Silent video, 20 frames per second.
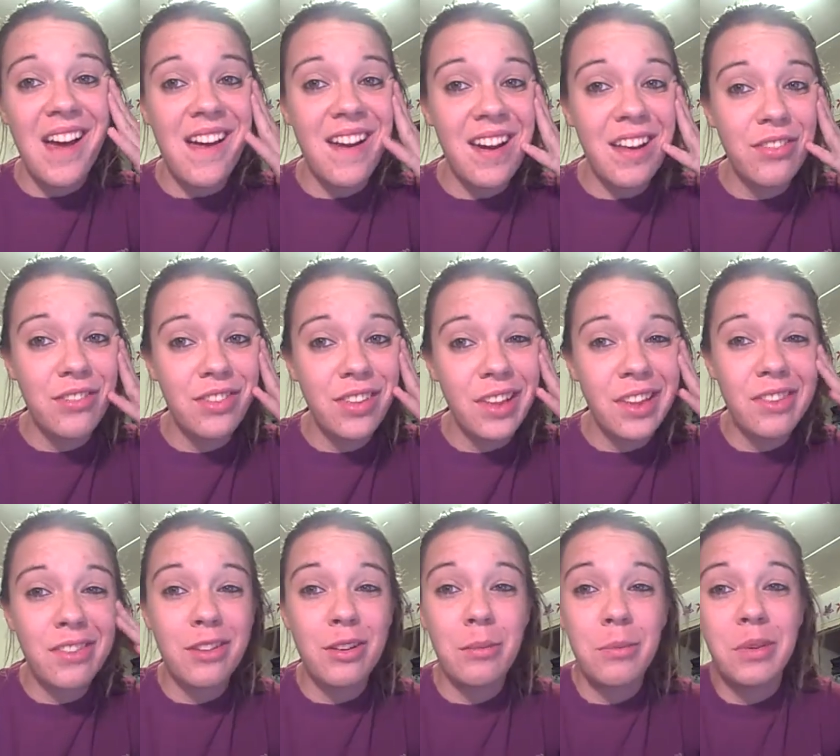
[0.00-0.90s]
And I feel like
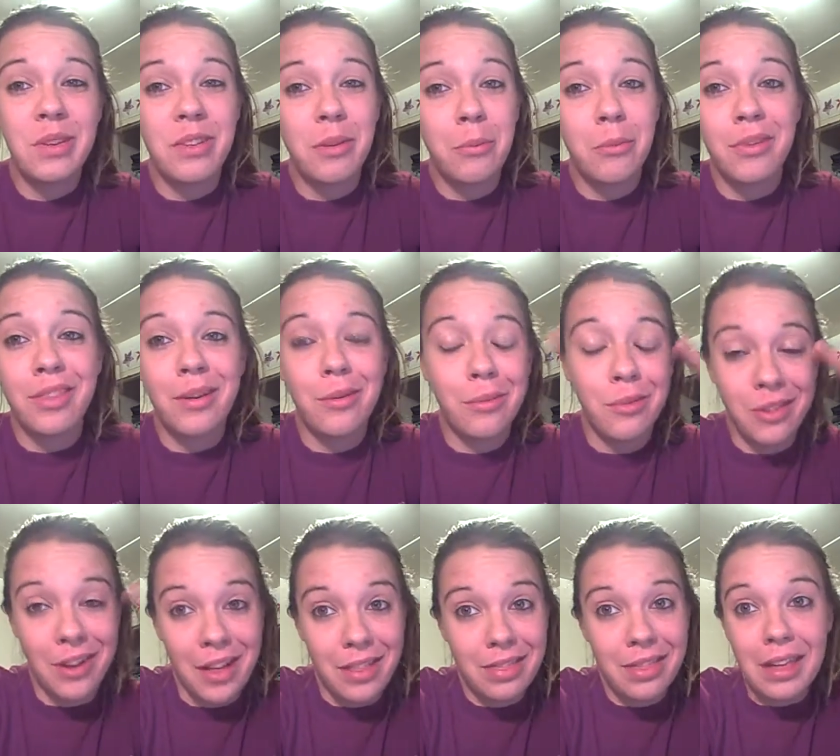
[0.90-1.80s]
it's going to be someone that
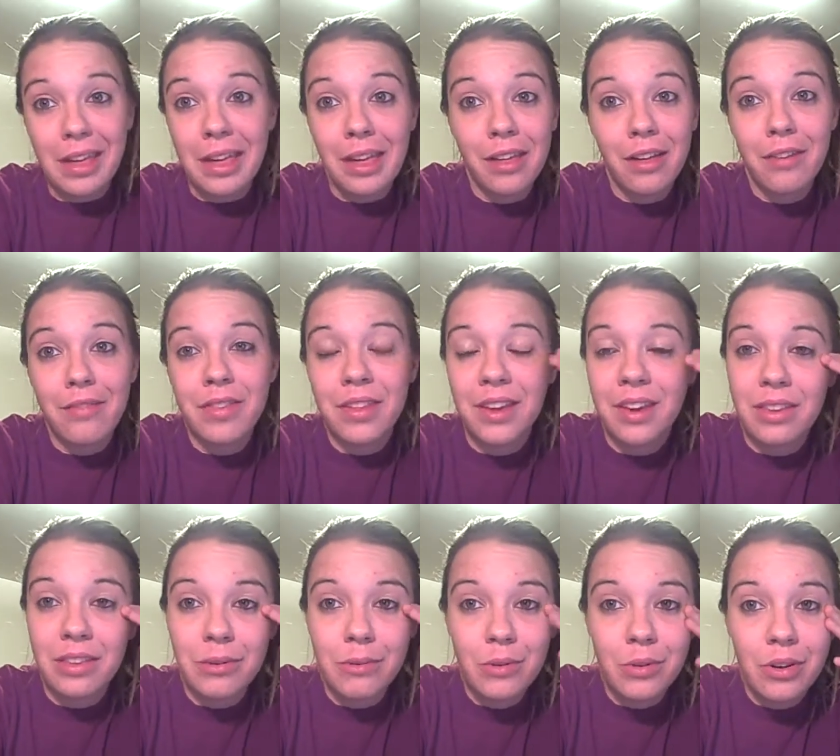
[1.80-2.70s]
we're not thinking of that
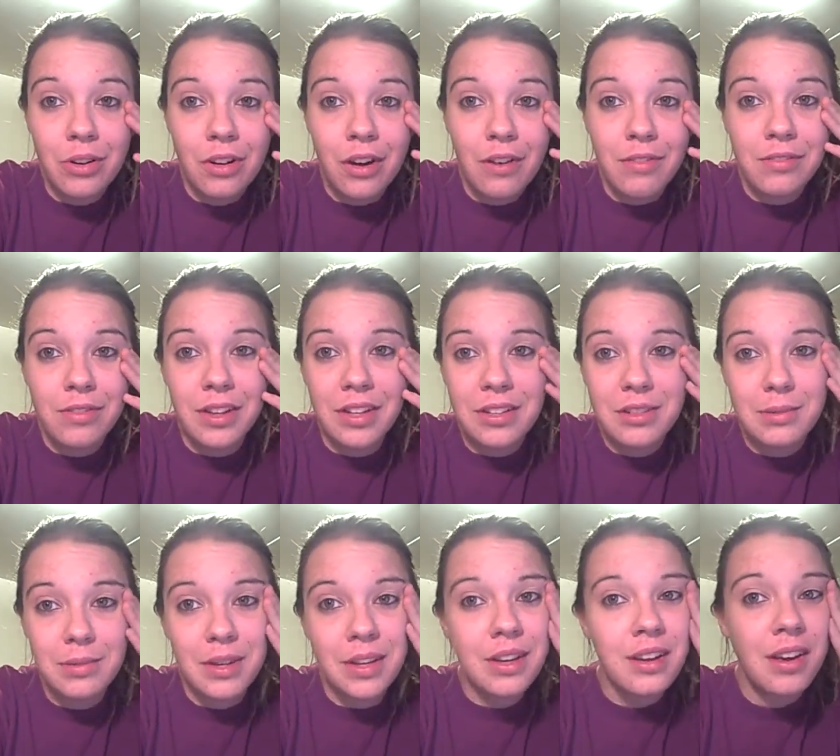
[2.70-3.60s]
gets voted off
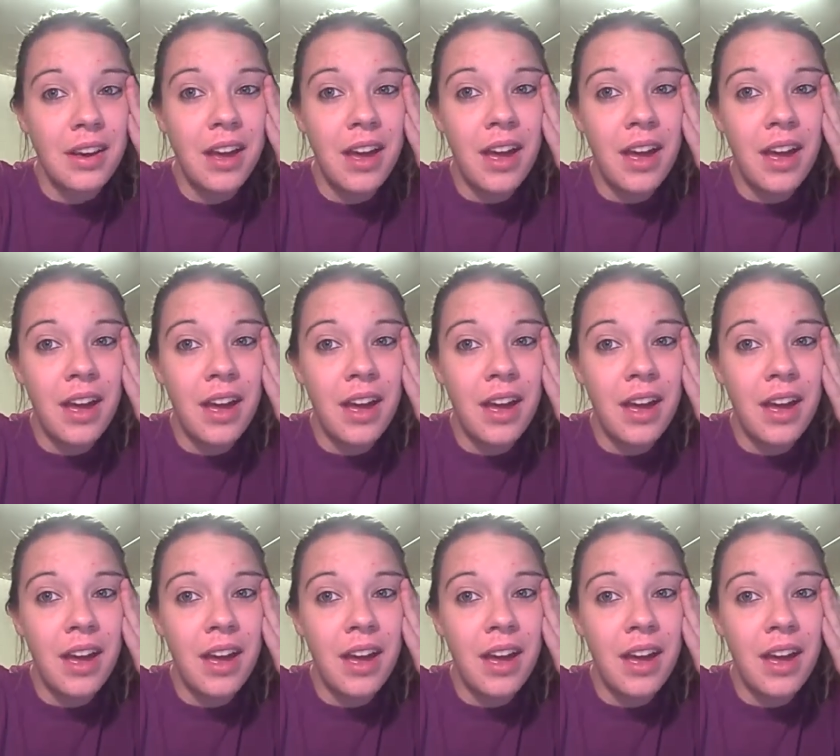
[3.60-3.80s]
next week.